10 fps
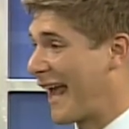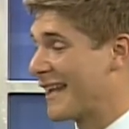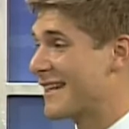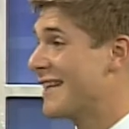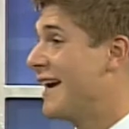
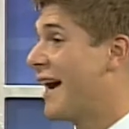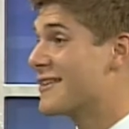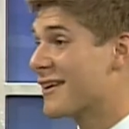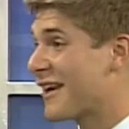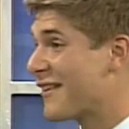And I
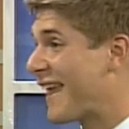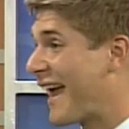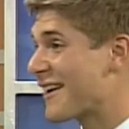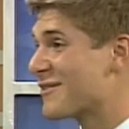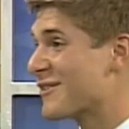took care of the
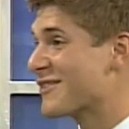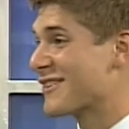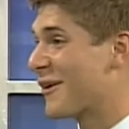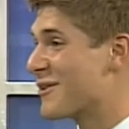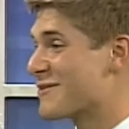animals
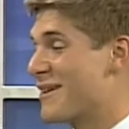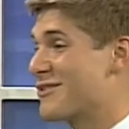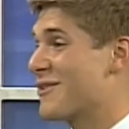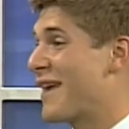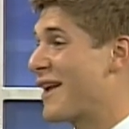and always
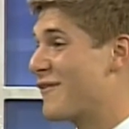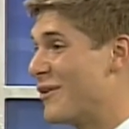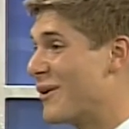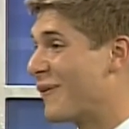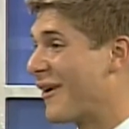made sure they had
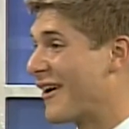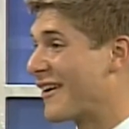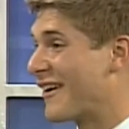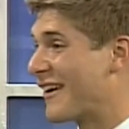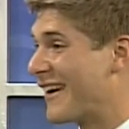food and
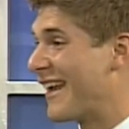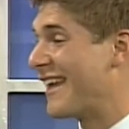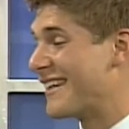water uh -huh.